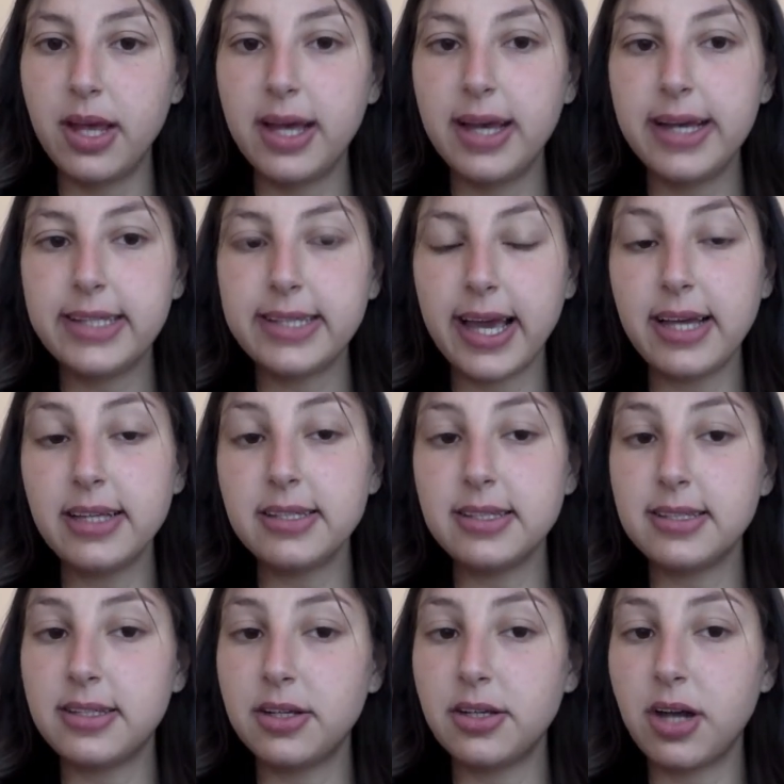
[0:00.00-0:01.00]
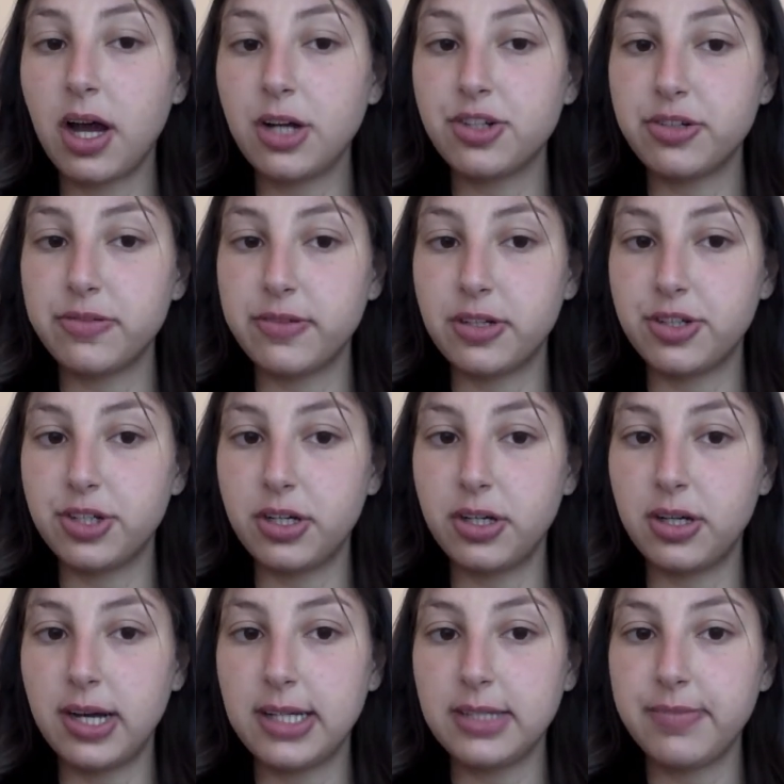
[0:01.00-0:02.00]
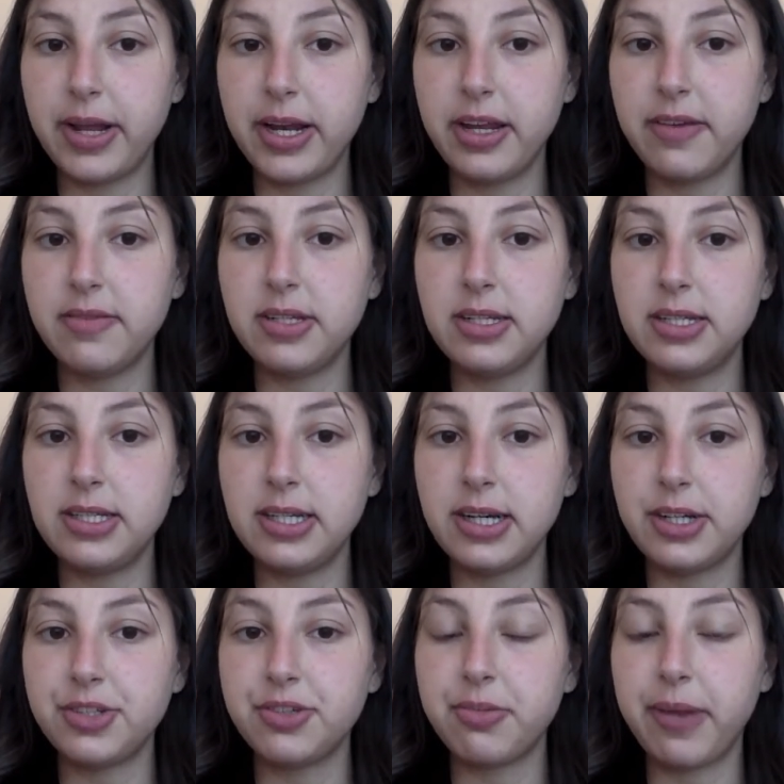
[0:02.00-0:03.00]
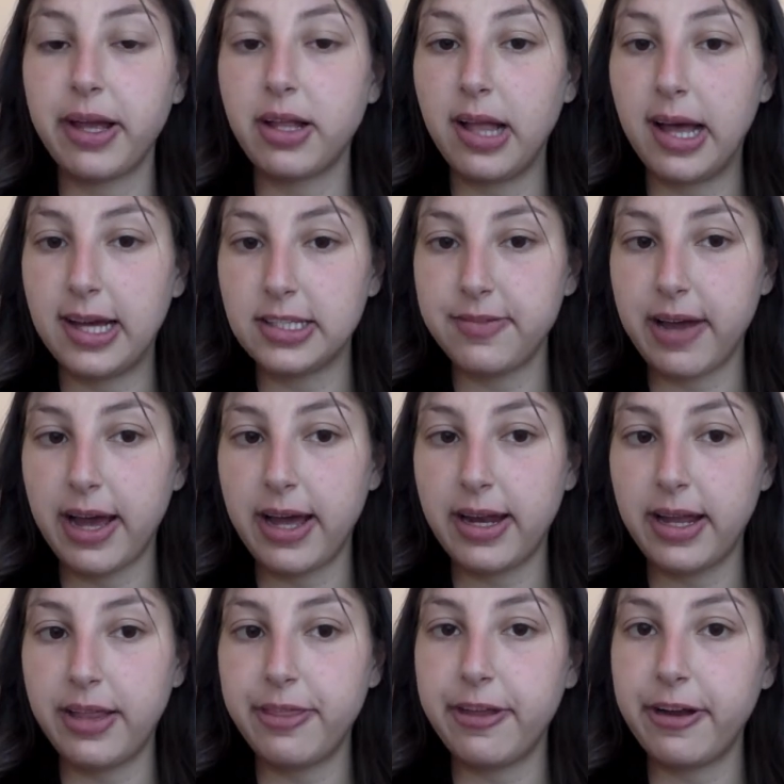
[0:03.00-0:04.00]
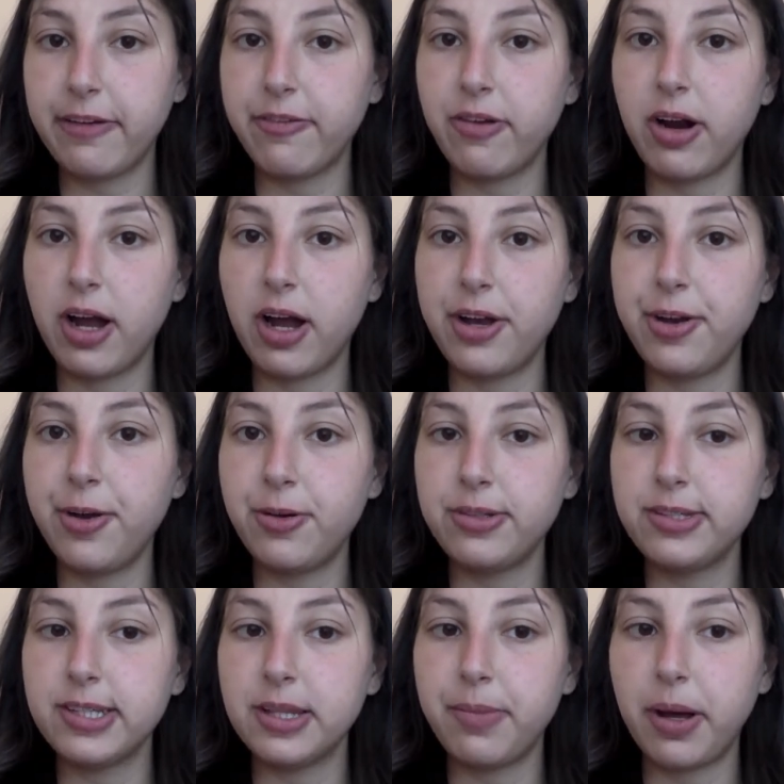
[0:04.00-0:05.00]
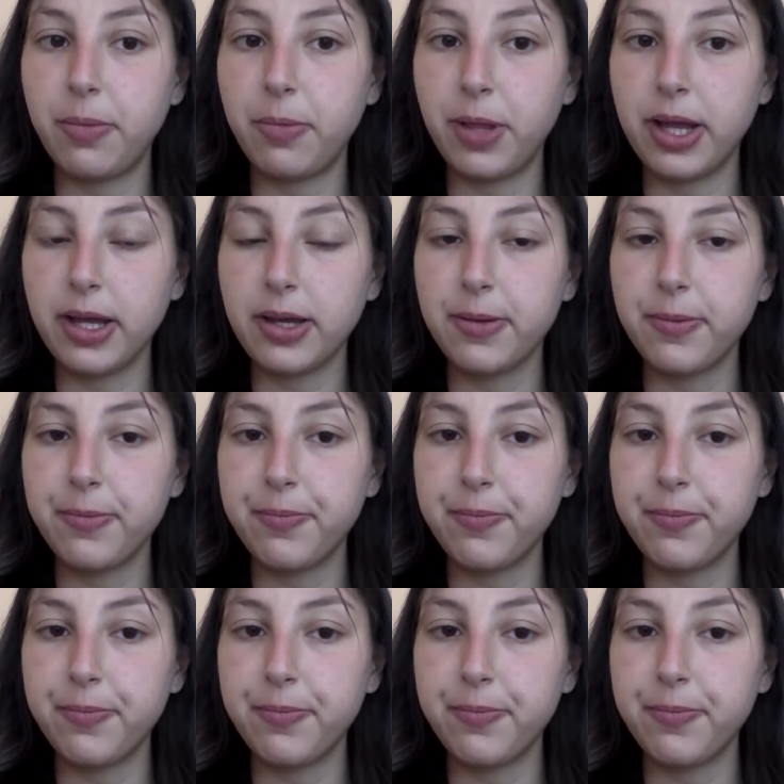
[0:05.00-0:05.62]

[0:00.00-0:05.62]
His case is still controversial, as many of the details remain classified and therefore unknown to the public.